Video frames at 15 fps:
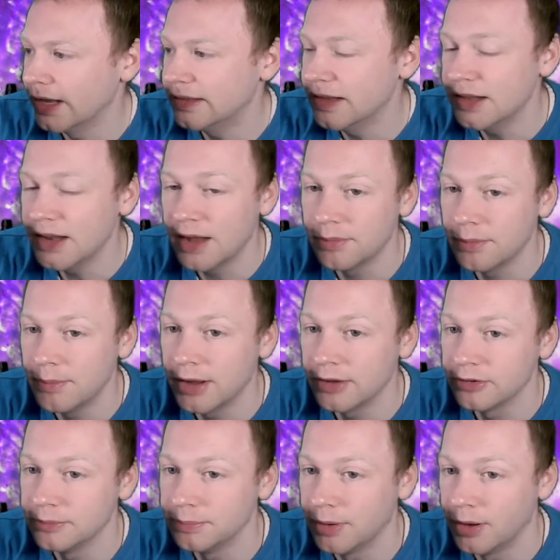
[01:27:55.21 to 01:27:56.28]
They did have a
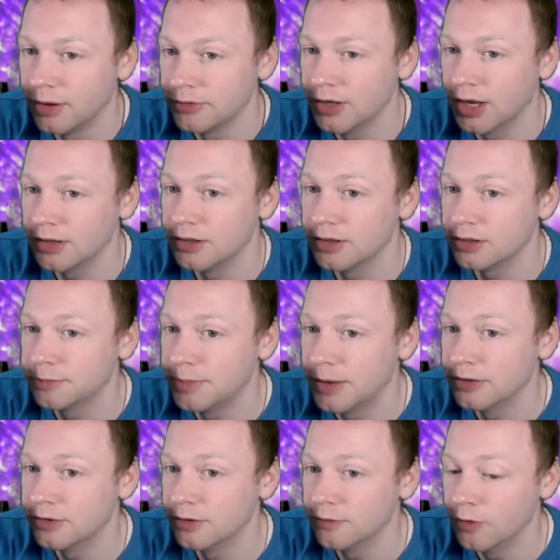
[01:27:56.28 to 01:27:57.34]
massive party at the
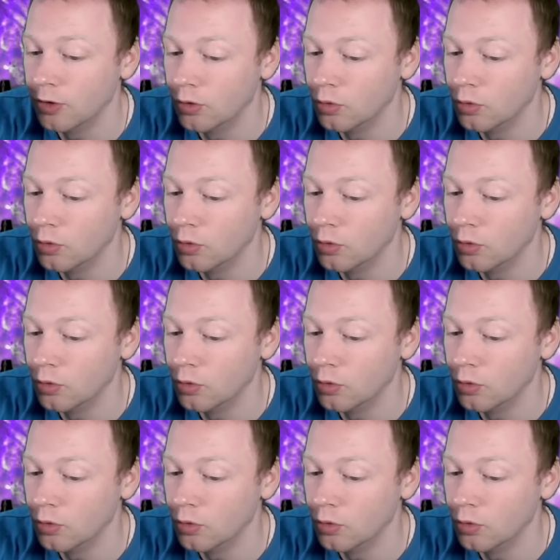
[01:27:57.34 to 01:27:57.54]
expense of